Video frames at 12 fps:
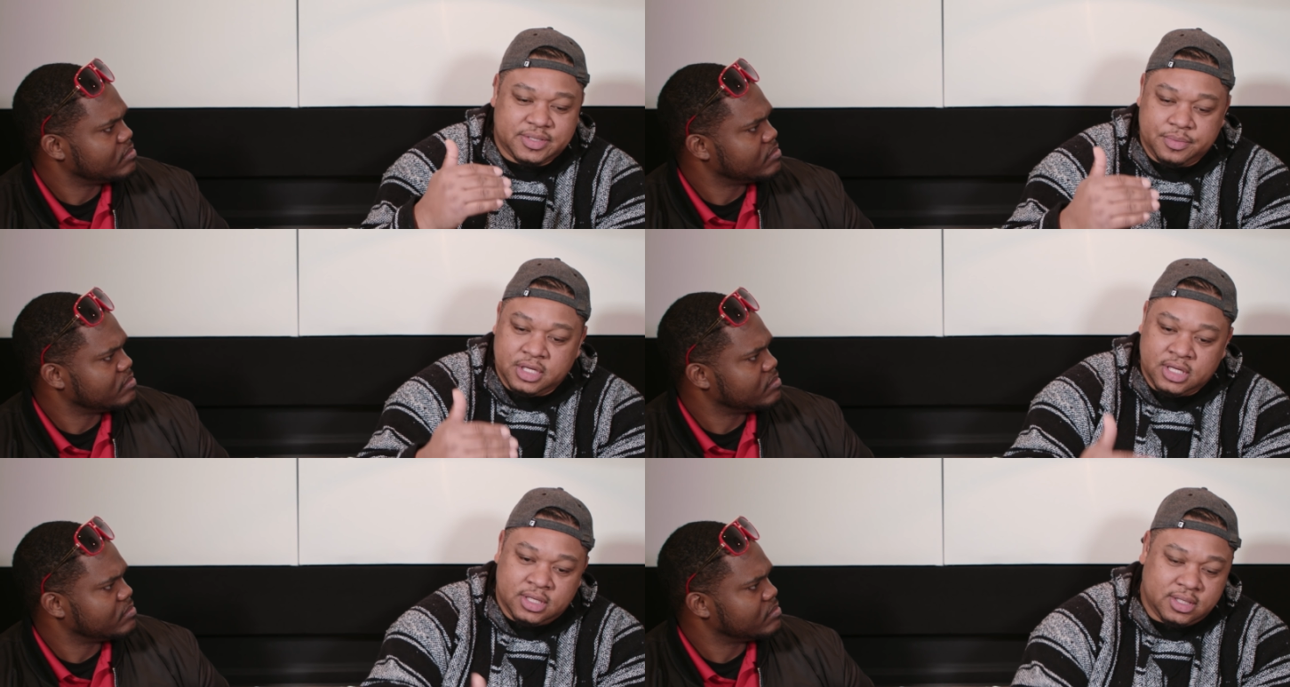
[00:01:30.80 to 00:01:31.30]
Speaker 1: to
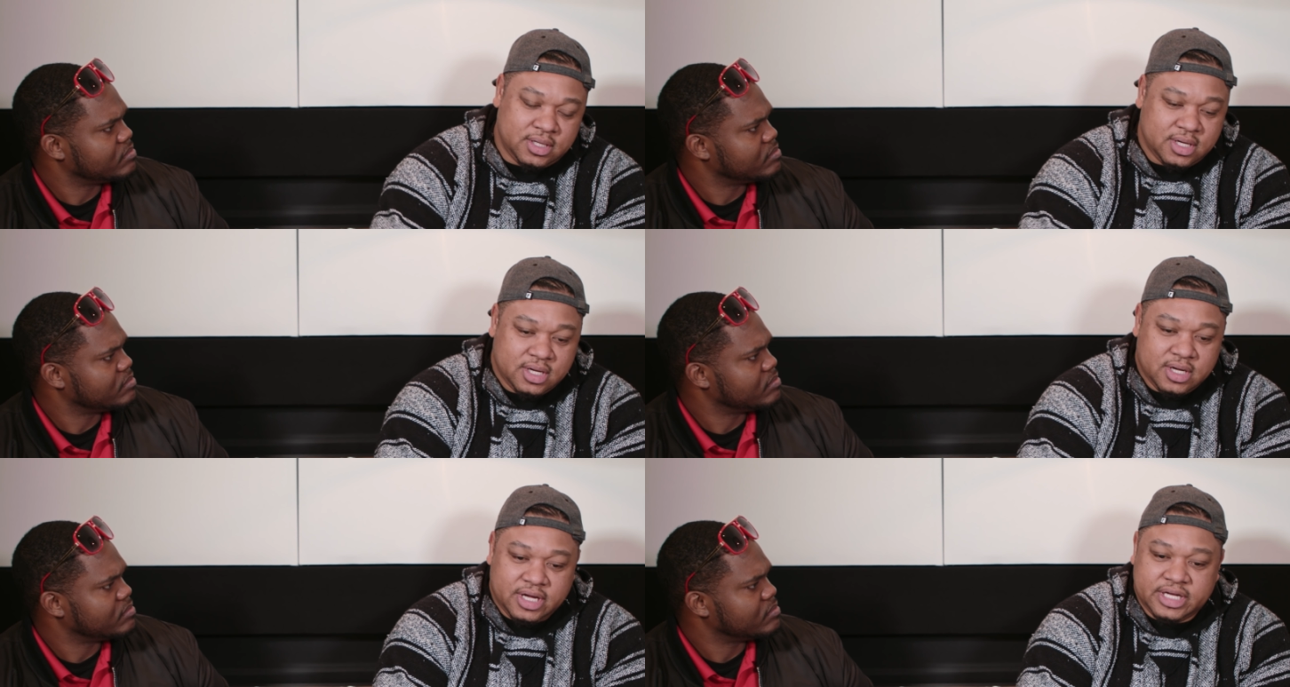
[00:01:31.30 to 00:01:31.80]
me.
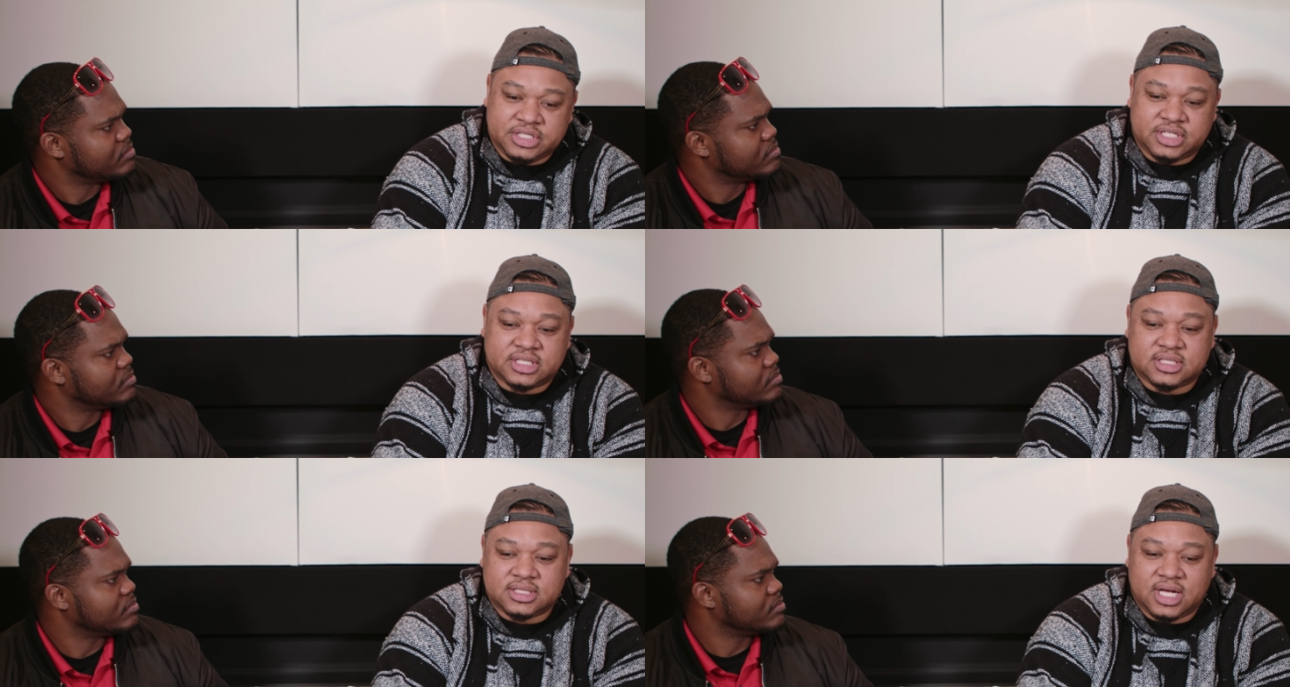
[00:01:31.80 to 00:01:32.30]
It's
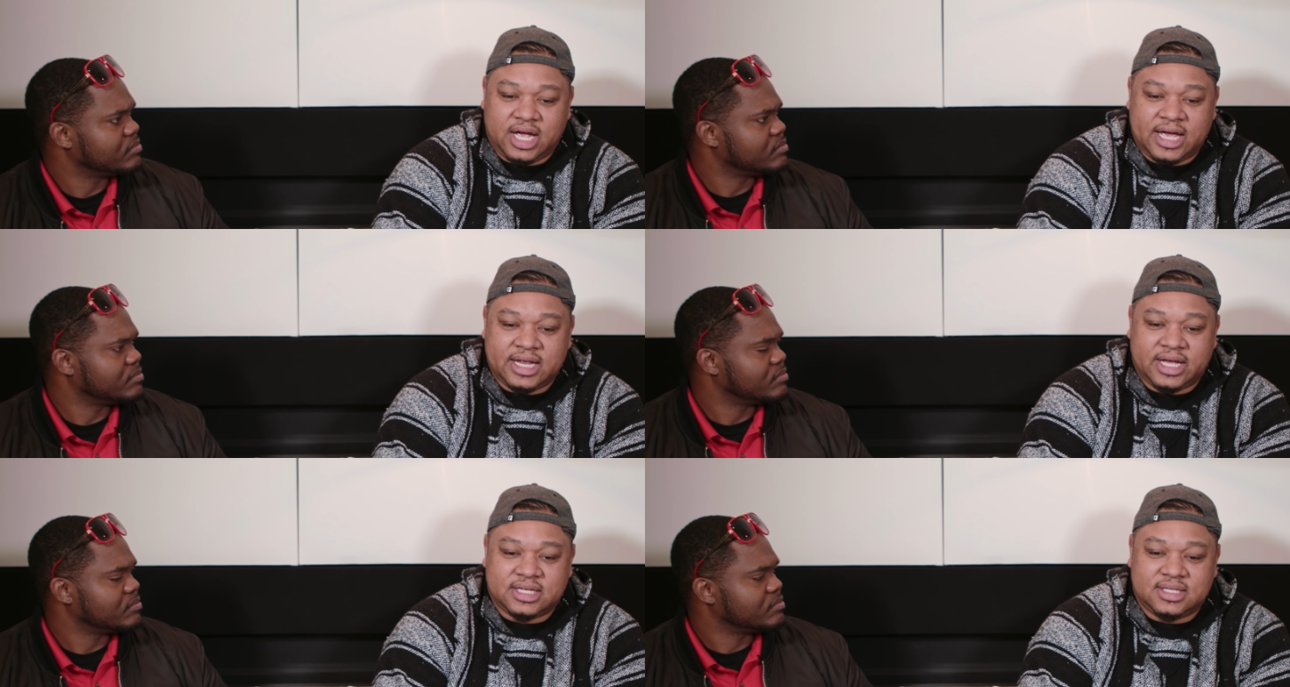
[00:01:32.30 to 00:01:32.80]
just
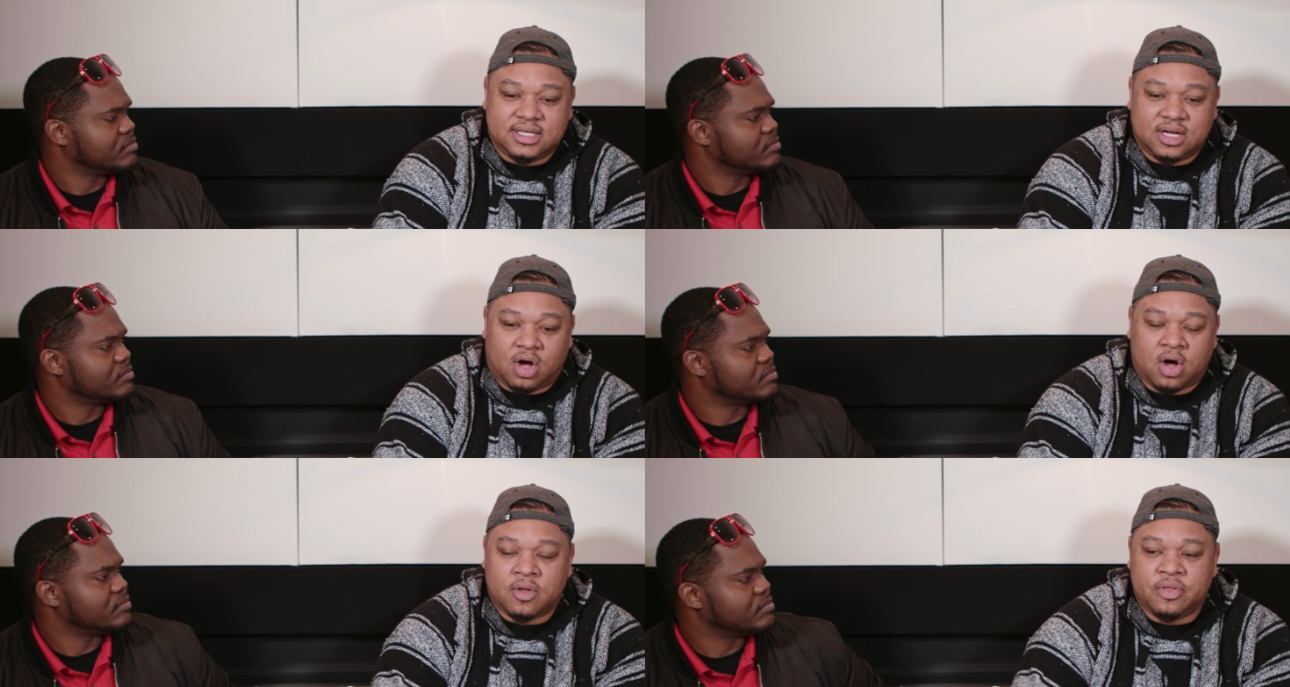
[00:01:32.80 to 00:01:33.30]
it,
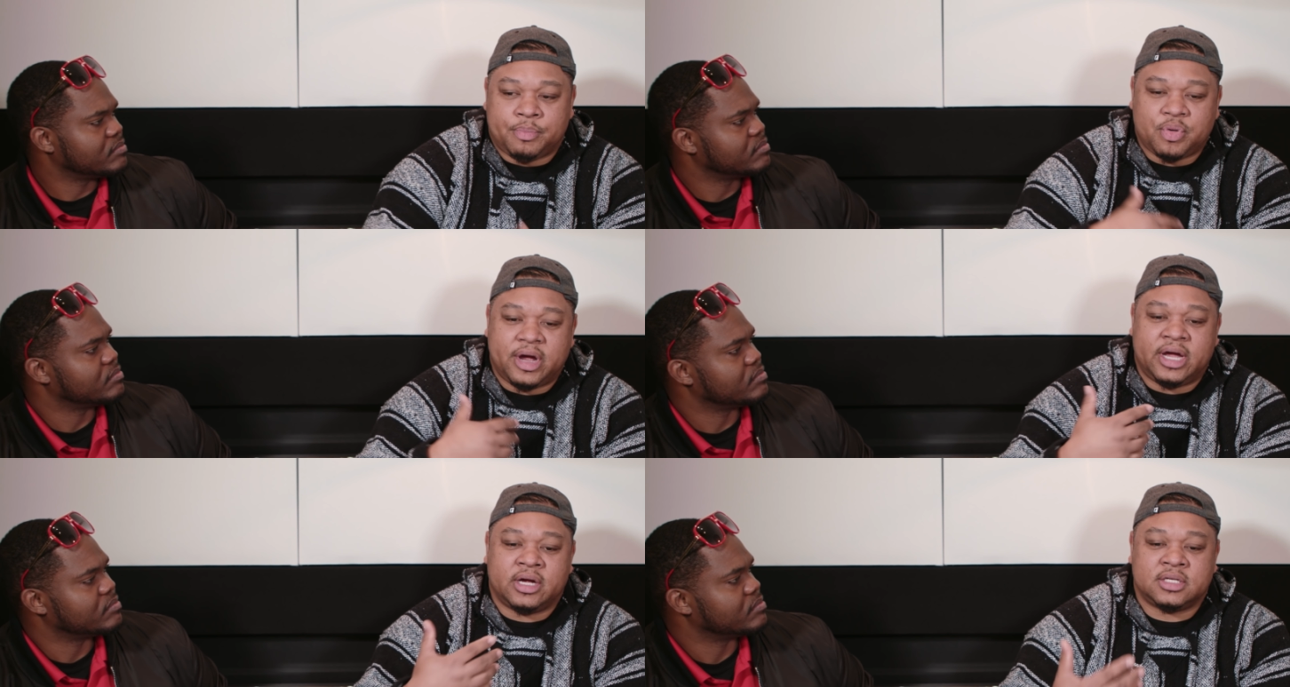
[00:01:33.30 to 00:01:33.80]
it, all the
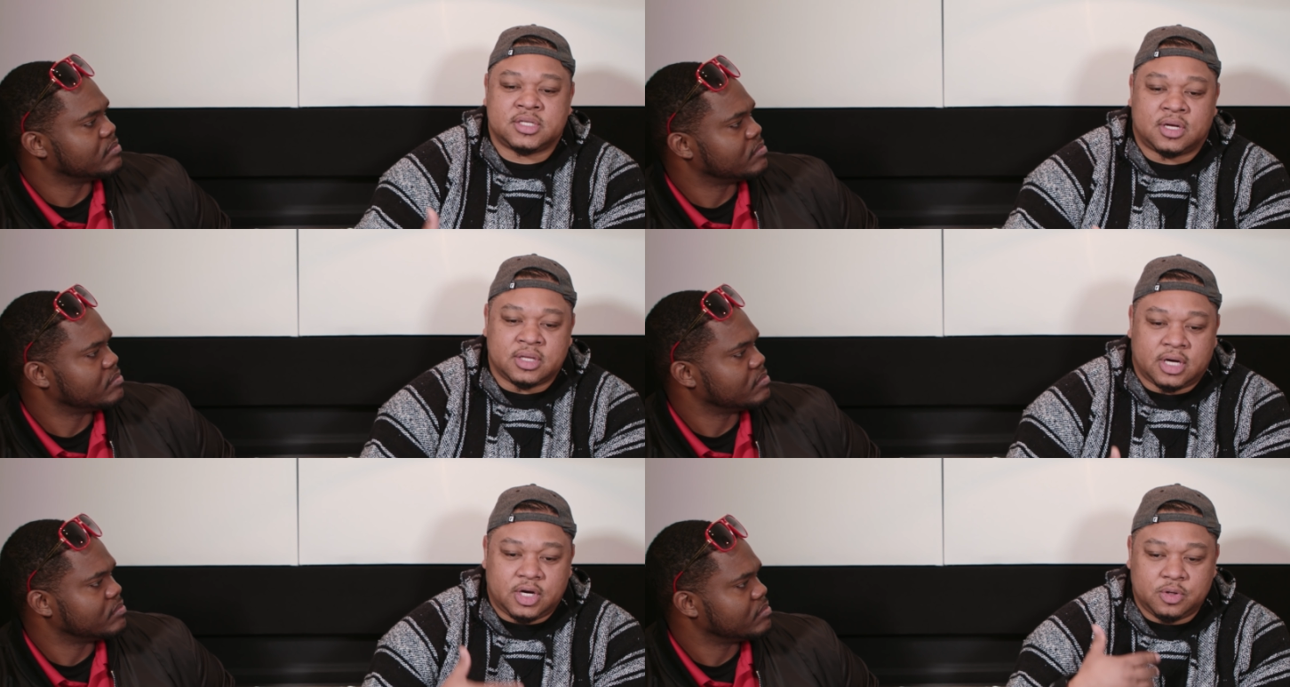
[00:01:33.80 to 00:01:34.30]
prayers, all
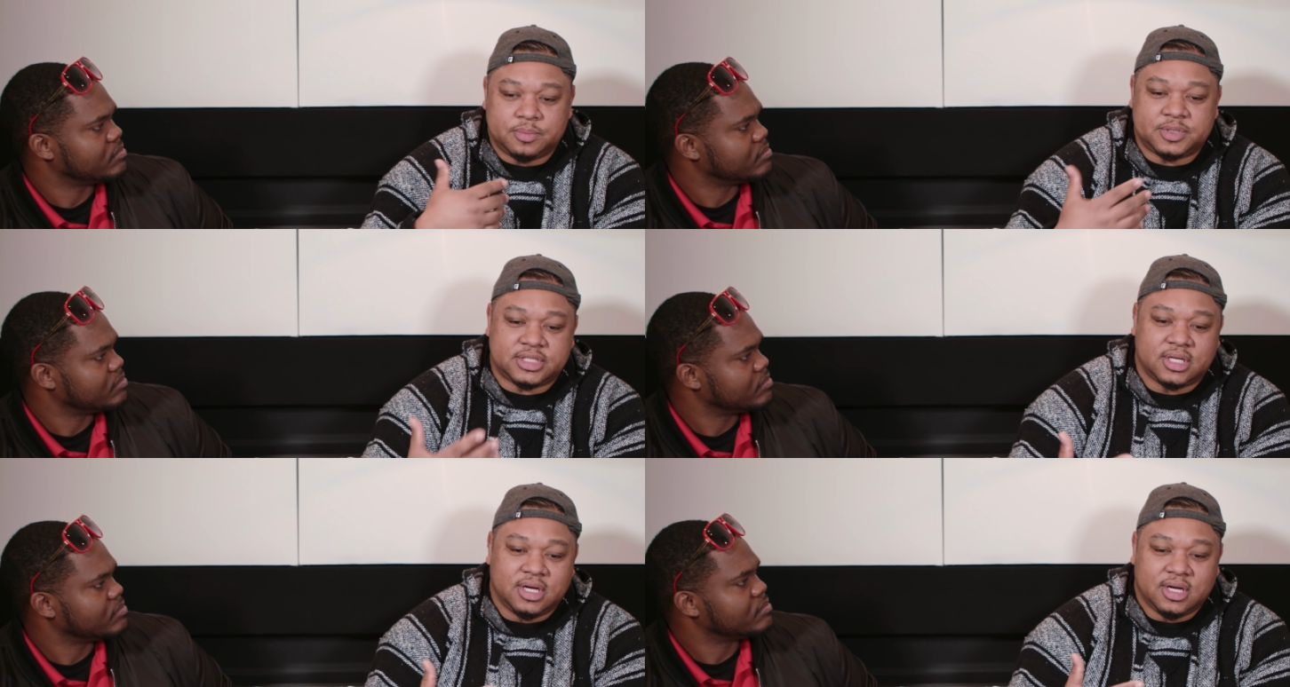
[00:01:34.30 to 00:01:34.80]
the hopes